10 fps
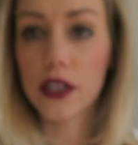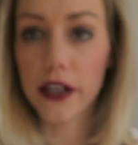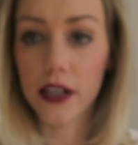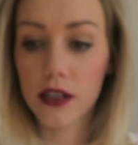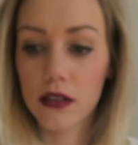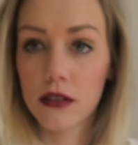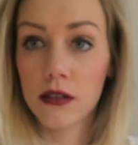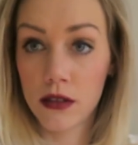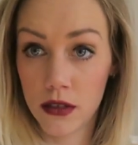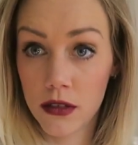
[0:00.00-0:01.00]
is here.
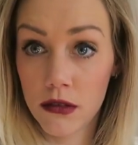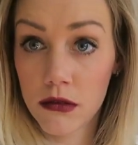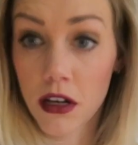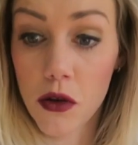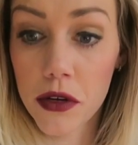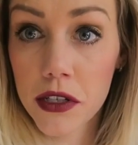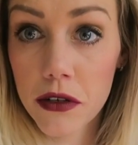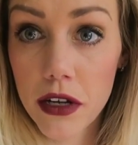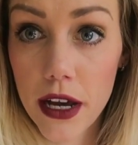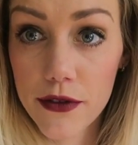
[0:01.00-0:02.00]
Corna's
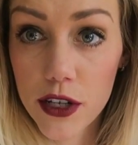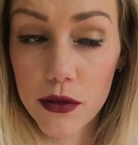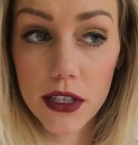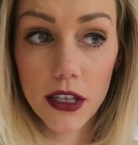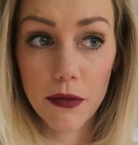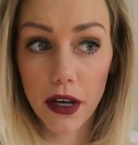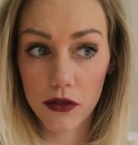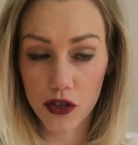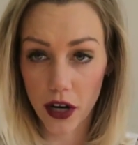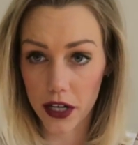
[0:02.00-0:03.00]
arrived, she was sleeping. I
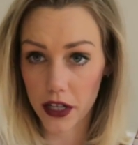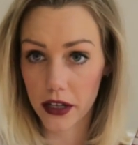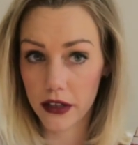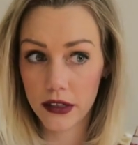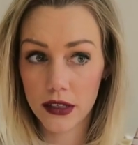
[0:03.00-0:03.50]
was trying to